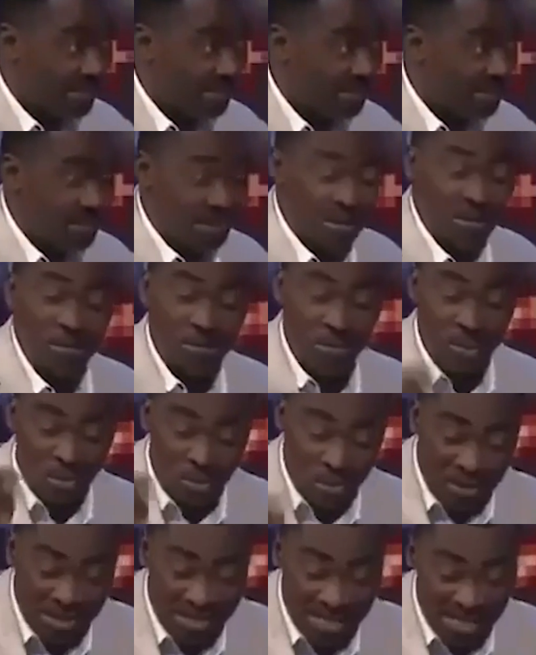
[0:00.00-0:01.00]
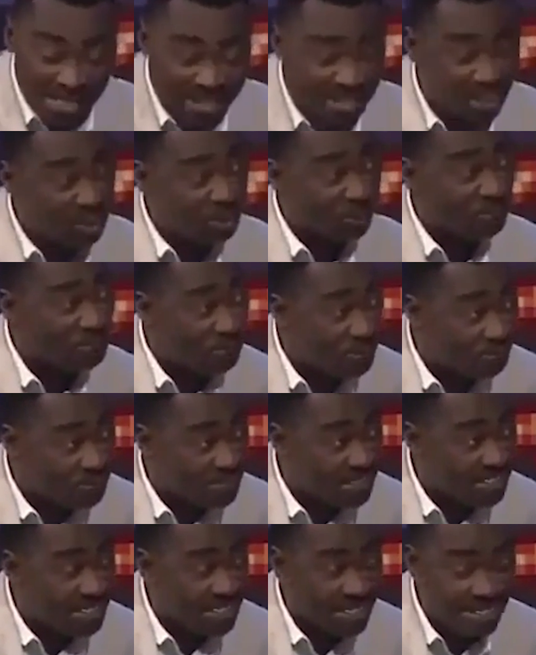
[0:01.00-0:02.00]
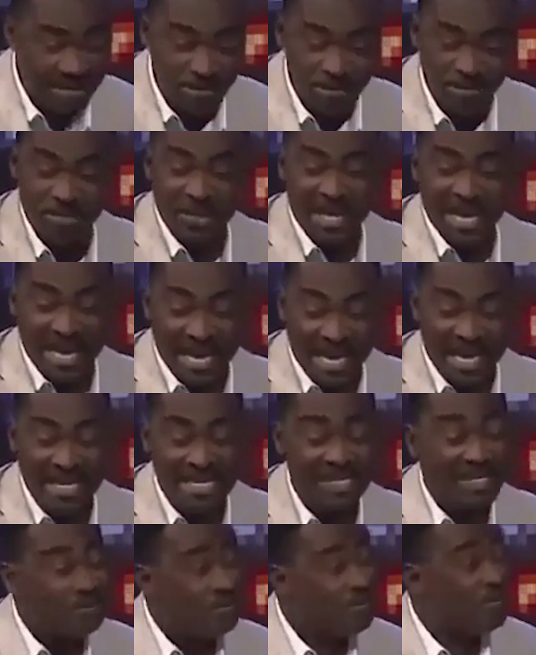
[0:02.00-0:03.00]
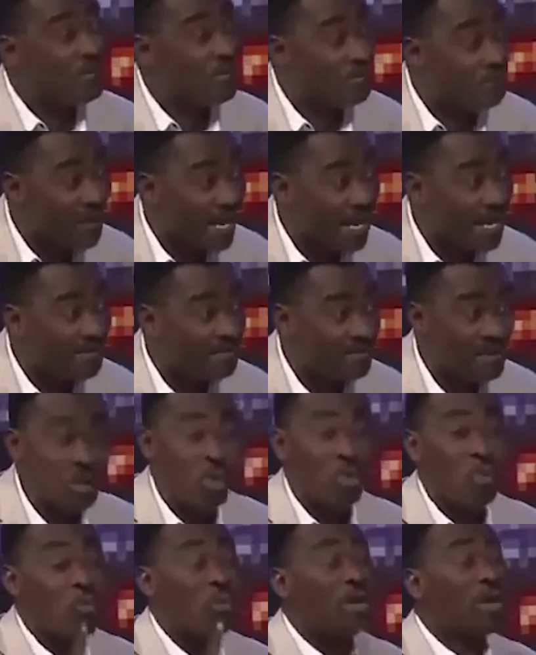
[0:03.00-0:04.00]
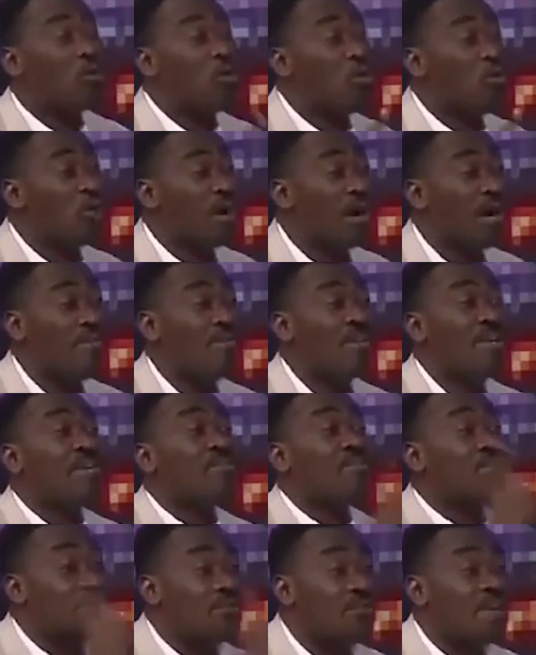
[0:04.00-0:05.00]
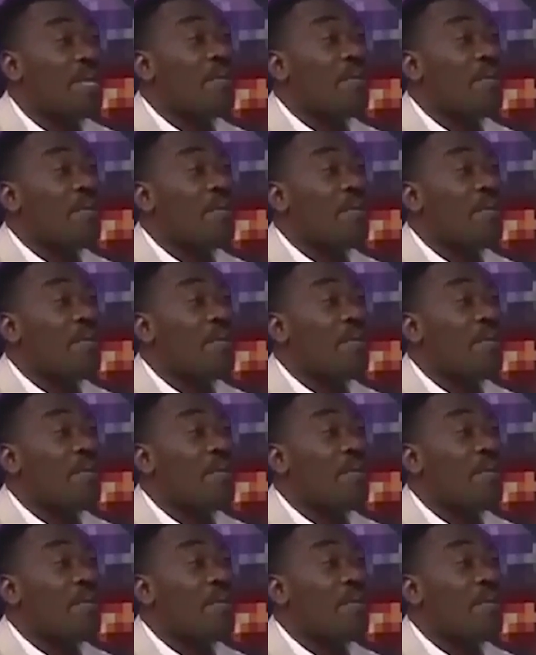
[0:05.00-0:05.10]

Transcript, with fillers: Mm -hmm. Between the ages of 15 and 55, we are going to have 3